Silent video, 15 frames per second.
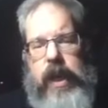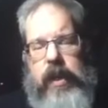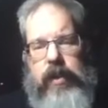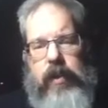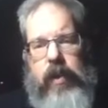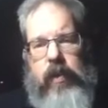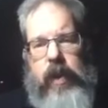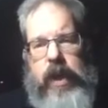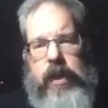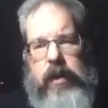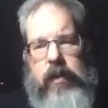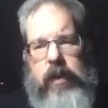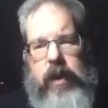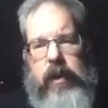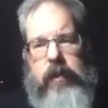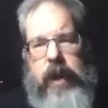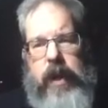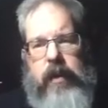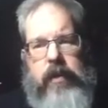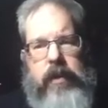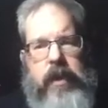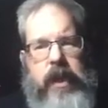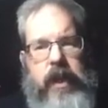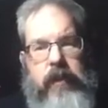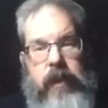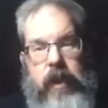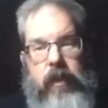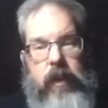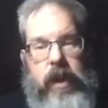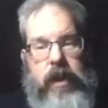into a widget with the mouse,
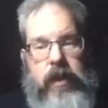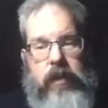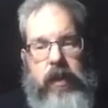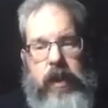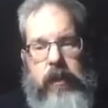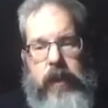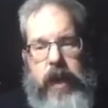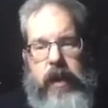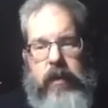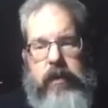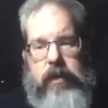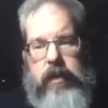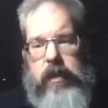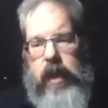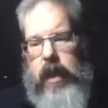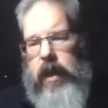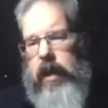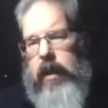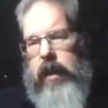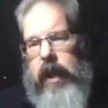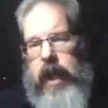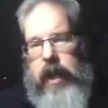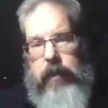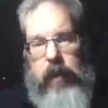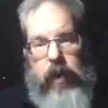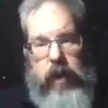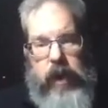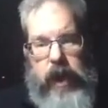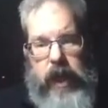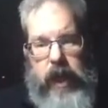leaving a widget with the mouse,
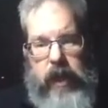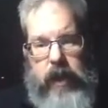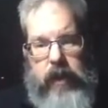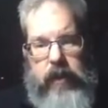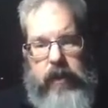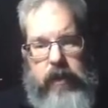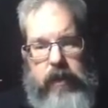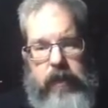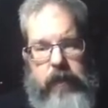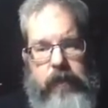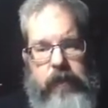keyboard keys,